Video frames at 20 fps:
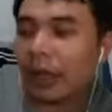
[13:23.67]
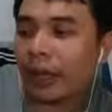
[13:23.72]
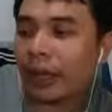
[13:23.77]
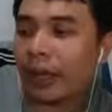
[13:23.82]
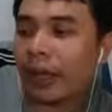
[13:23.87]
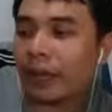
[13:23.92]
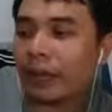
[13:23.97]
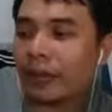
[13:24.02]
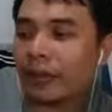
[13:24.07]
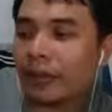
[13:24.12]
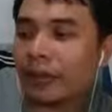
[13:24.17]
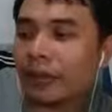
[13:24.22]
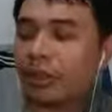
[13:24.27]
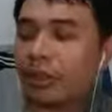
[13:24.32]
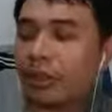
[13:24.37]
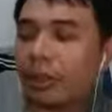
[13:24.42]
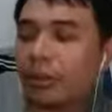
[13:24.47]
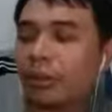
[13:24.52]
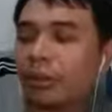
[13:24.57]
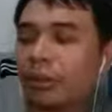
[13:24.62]
And
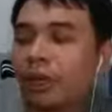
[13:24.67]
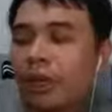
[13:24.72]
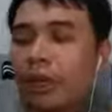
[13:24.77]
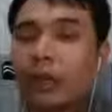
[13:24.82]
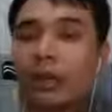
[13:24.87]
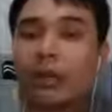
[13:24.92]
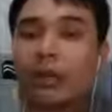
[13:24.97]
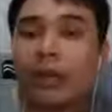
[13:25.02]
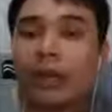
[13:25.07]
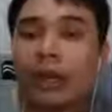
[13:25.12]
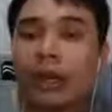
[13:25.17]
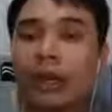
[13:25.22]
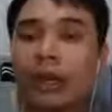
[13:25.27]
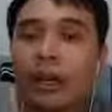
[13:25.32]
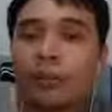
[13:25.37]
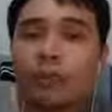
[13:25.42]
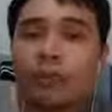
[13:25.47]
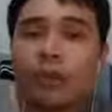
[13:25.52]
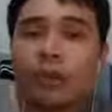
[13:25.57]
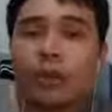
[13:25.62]
so
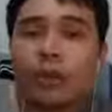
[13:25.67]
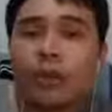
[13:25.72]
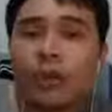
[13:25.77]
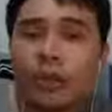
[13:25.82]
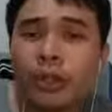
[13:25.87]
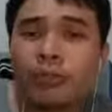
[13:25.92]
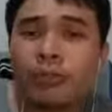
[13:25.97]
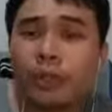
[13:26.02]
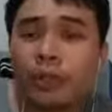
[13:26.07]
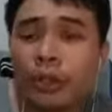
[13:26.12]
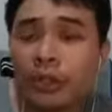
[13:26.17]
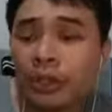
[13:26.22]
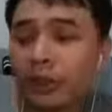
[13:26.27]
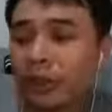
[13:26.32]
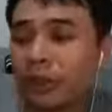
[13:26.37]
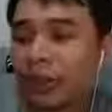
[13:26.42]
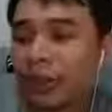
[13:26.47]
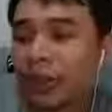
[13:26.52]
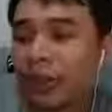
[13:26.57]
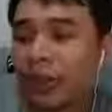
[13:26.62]
the most important
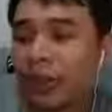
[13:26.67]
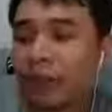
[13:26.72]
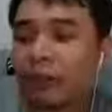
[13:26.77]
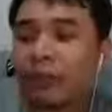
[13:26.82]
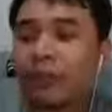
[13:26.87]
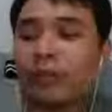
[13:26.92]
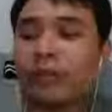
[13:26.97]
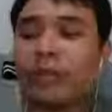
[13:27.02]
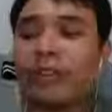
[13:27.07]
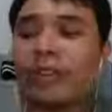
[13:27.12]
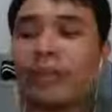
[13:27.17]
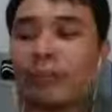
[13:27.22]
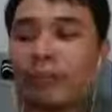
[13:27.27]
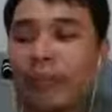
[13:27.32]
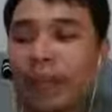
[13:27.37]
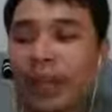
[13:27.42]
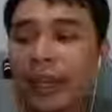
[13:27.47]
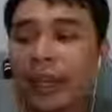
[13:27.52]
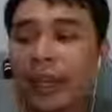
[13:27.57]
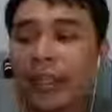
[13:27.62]
thing, if the
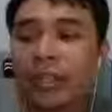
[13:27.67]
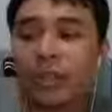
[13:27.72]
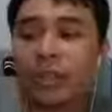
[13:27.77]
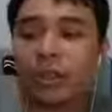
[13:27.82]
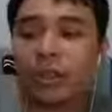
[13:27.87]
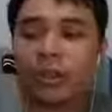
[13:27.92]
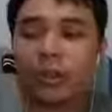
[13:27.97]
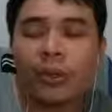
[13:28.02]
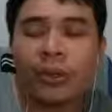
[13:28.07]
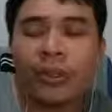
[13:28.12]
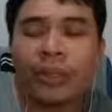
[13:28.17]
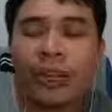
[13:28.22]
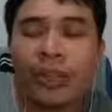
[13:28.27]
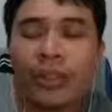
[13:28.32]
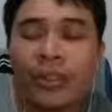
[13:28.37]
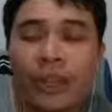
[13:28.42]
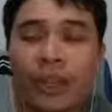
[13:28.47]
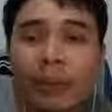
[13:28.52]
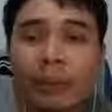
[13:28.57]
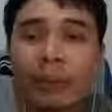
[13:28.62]
pay is good
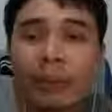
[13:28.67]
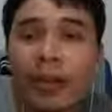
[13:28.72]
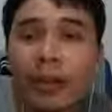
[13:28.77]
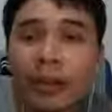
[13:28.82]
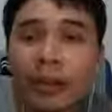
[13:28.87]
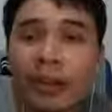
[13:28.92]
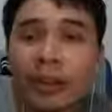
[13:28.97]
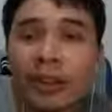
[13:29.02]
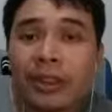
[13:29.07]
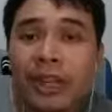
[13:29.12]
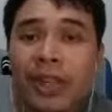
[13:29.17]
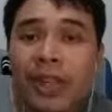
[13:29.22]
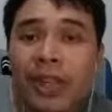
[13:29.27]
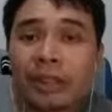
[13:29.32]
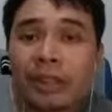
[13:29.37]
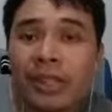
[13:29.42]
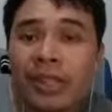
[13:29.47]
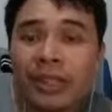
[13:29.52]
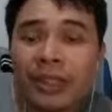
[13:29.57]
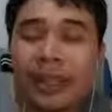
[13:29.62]
and they pay on time,
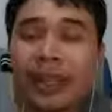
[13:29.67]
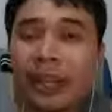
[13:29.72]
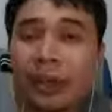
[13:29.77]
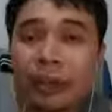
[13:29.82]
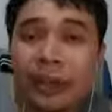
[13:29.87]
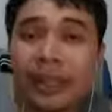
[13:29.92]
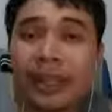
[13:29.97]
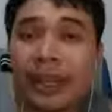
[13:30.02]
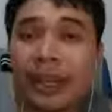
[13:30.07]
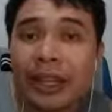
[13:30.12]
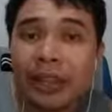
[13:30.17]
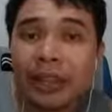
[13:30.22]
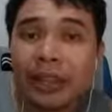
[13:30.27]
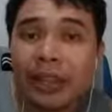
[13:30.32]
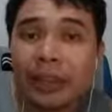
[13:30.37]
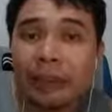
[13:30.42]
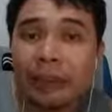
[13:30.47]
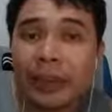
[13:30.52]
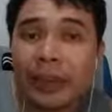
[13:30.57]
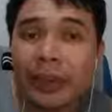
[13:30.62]
stay with that
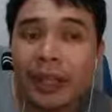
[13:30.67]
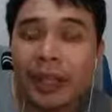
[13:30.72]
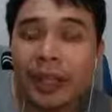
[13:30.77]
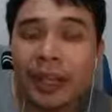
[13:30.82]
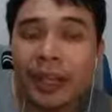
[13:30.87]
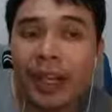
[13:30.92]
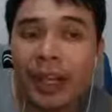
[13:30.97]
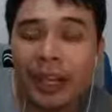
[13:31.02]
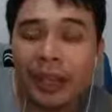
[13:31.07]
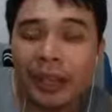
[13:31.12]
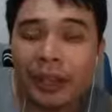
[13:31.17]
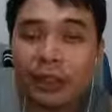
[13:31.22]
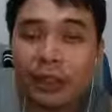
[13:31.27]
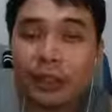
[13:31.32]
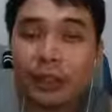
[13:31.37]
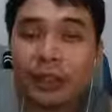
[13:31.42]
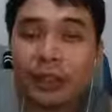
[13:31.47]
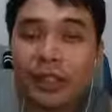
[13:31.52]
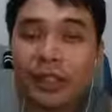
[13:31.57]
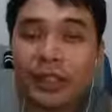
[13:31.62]
company,
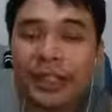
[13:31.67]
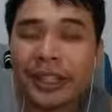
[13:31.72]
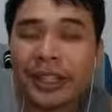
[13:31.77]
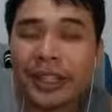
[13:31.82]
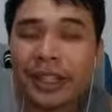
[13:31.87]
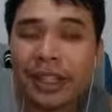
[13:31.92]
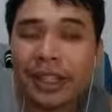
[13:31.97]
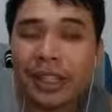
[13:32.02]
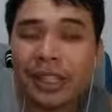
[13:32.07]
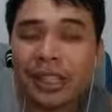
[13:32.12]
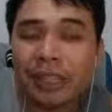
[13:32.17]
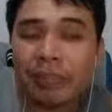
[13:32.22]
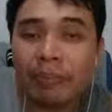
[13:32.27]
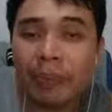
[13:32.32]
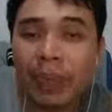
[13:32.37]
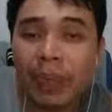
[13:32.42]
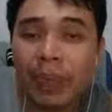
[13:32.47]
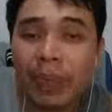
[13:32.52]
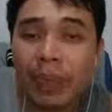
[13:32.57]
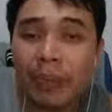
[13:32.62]
learn the skills,
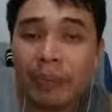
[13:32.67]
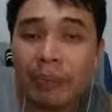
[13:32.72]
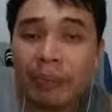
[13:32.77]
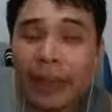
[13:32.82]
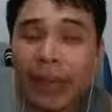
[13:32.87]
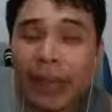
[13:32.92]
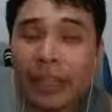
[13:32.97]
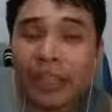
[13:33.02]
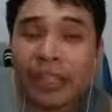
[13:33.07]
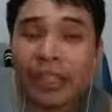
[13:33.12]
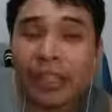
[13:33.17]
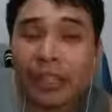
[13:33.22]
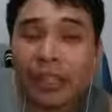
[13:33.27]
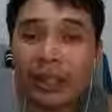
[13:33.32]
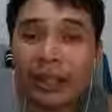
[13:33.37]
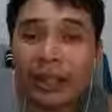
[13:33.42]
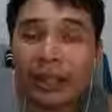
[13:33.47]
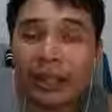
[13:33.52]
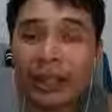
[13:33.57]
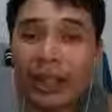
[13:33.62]
become
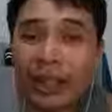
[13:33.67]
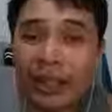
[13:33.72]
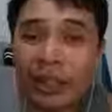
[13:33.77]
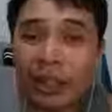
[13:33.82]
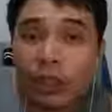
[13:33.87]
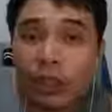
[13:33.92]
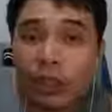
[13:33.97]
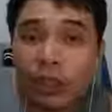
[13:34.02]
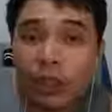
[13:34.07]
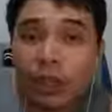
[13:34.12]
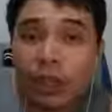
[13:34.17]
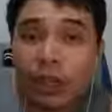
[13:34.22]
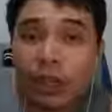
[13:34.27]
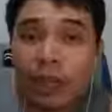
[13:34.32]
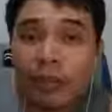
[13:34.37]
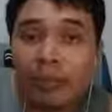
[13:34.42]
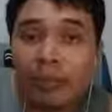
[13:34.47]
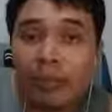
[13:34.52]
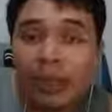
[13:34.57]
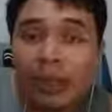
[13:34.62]
excellent at your
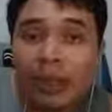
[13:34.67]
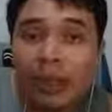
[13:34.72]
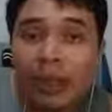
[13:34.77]
job.